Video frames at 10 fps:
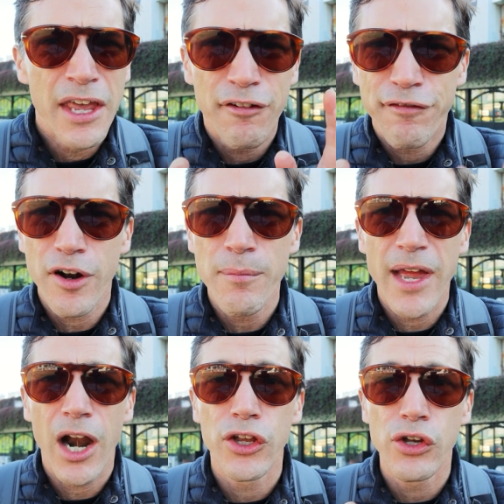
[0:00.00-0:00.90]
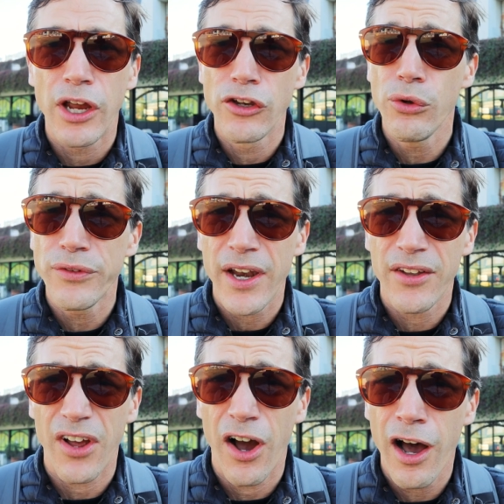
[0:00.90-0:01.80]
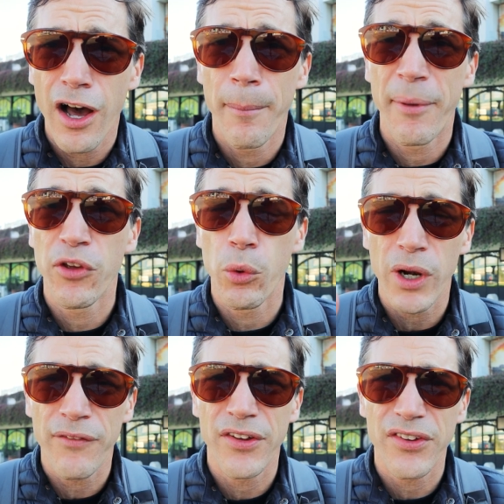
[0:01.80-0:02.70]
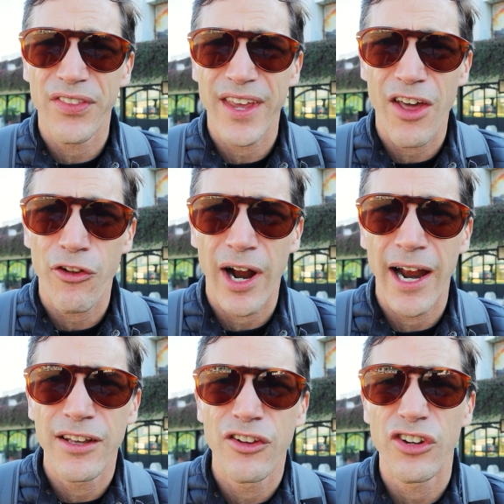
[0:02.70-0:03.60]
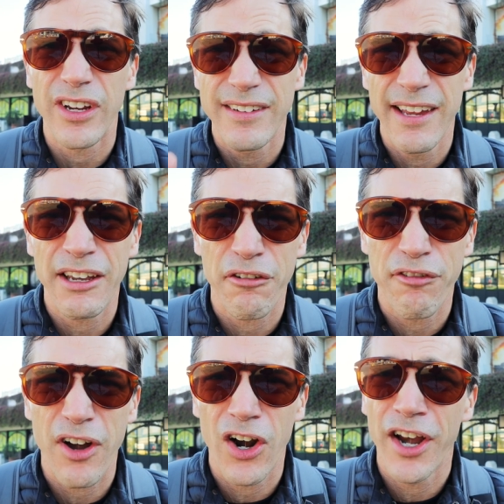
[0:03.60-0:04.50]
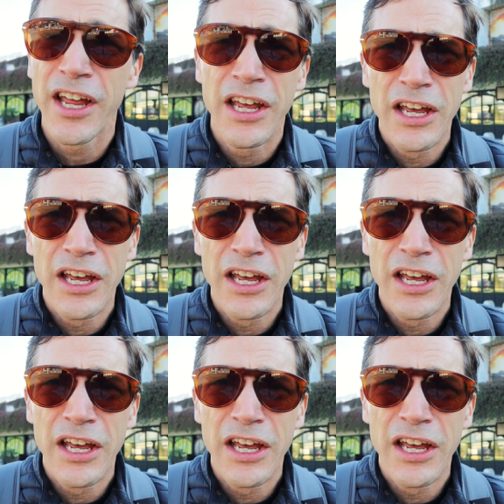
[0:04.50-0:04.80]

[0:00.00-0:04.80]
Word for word: And from there, you can use that as a hub. If you want to visit the other islands, you can take a ferry